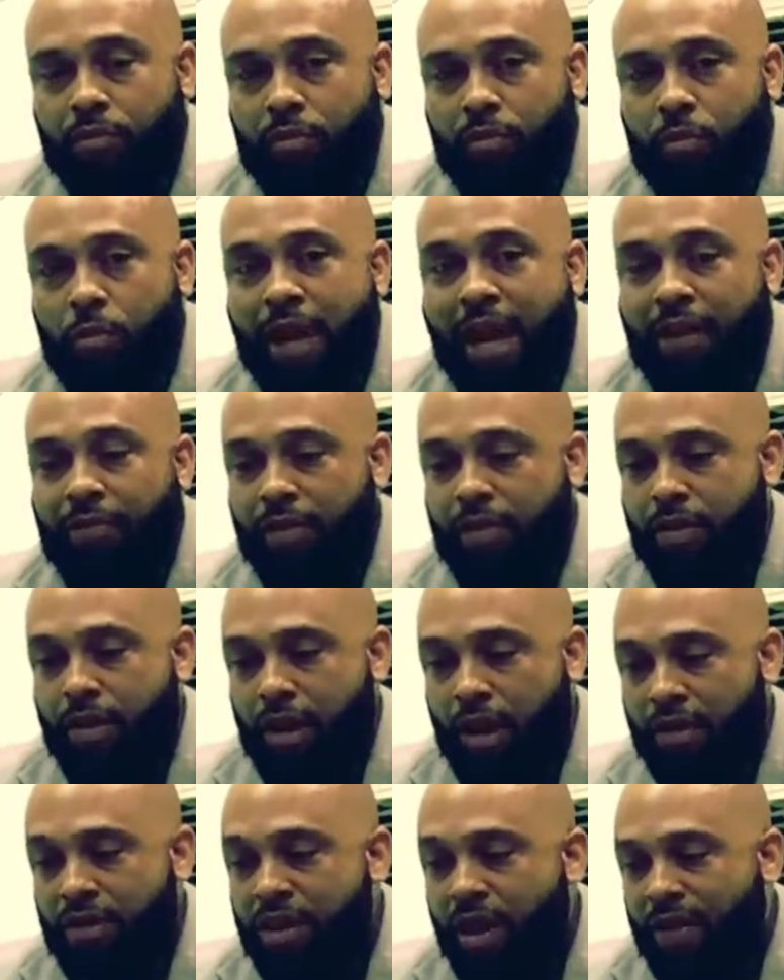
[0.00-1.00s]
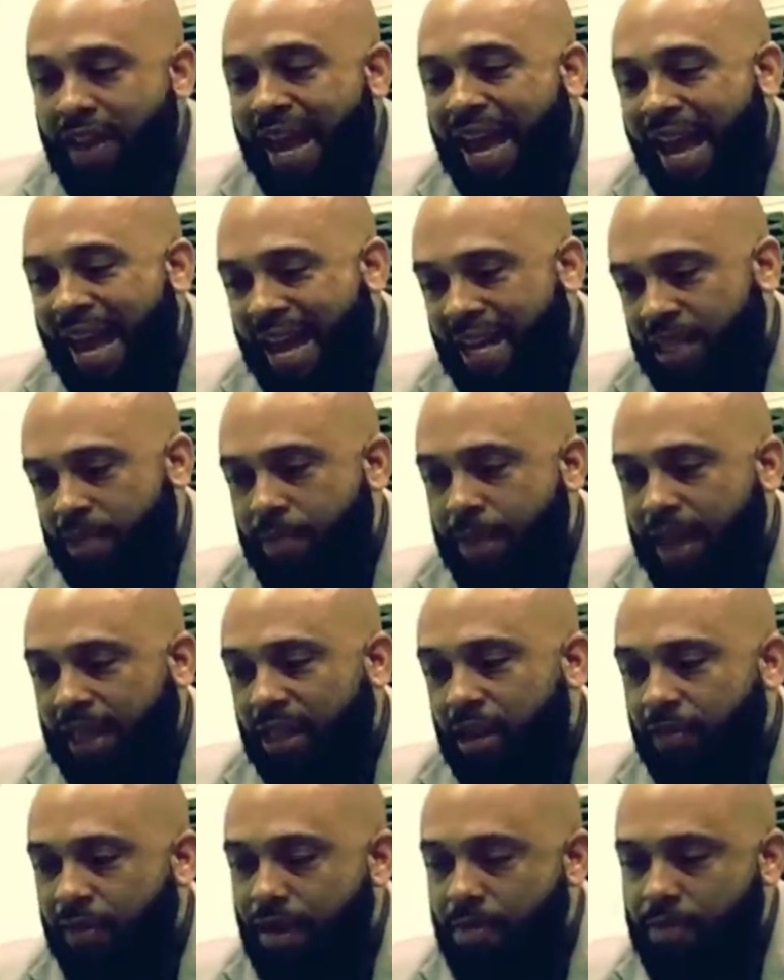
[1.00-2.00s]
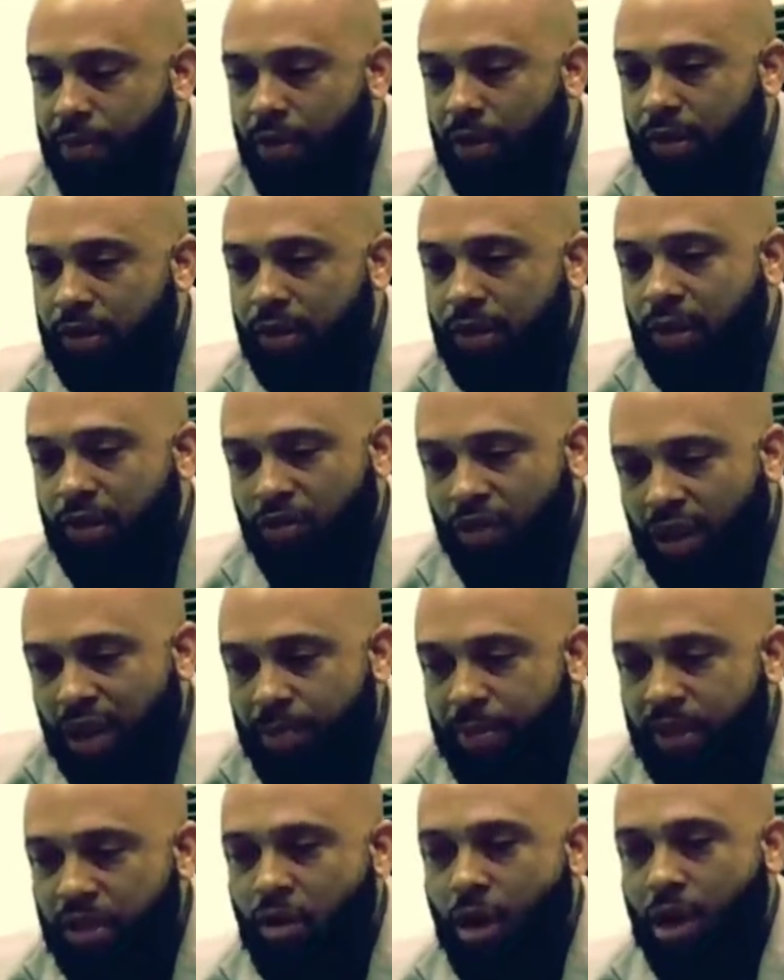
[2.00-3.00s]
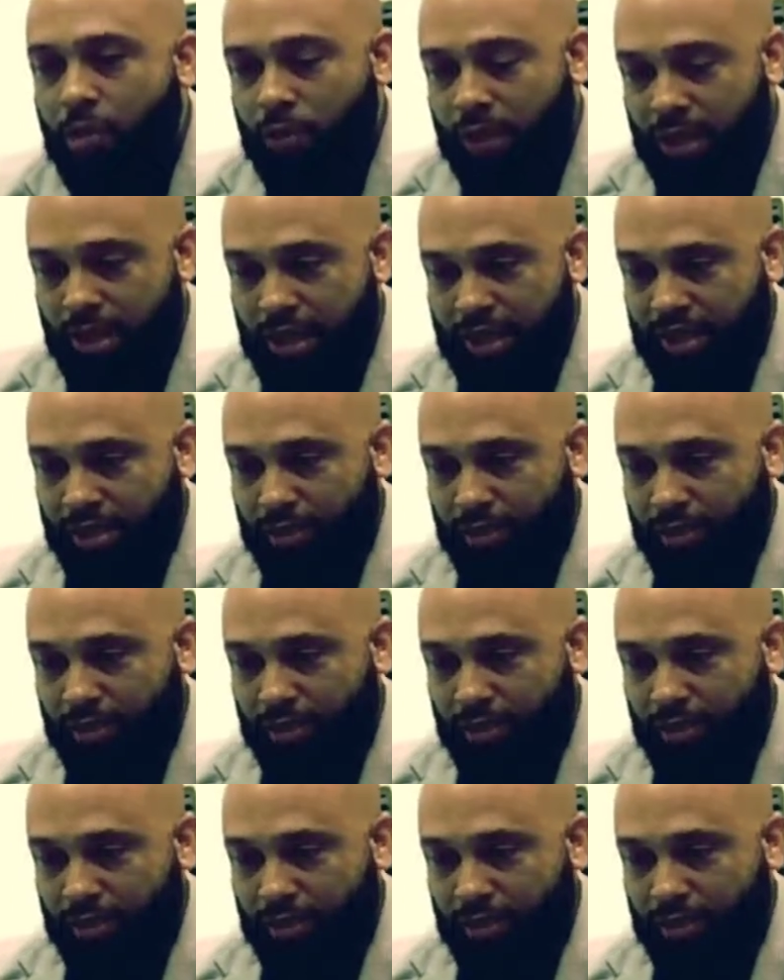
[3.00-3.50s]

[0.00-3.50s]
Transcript: We have another aspect of our books. So let me start with this.